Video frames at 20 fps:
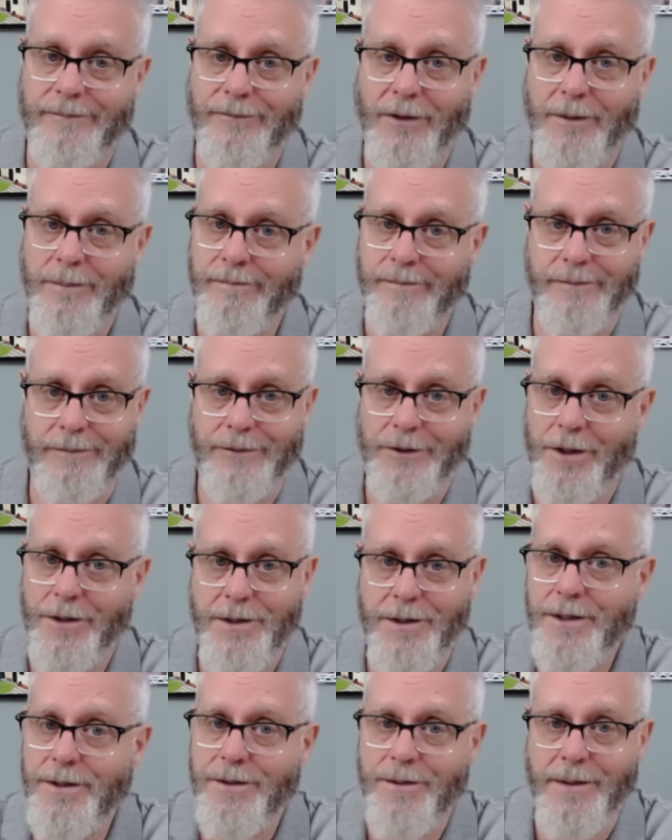from
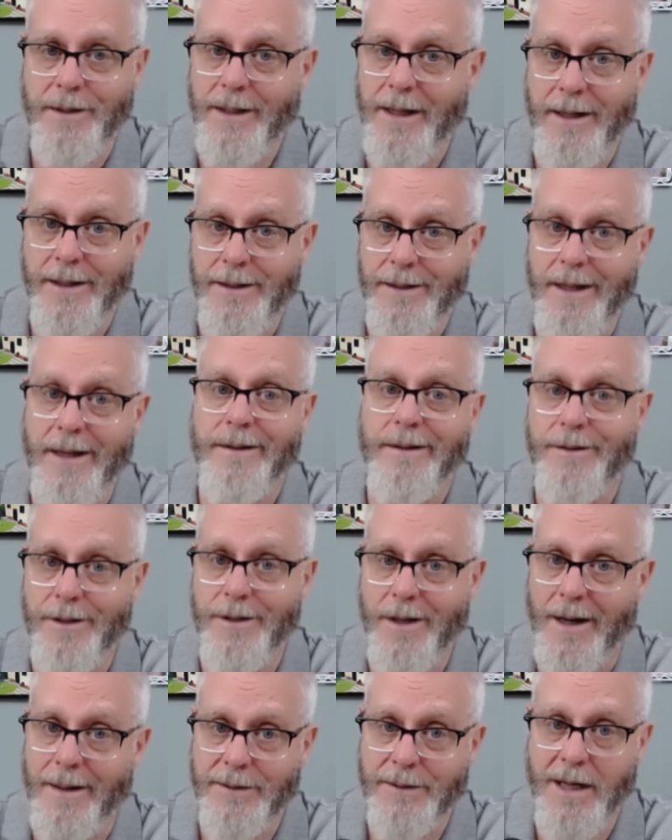church history, had his head
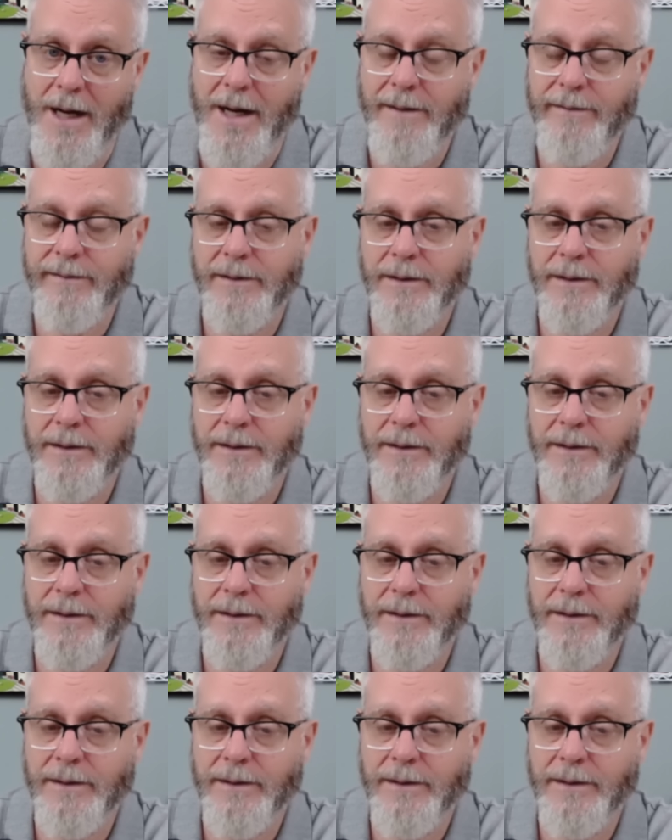chopped off,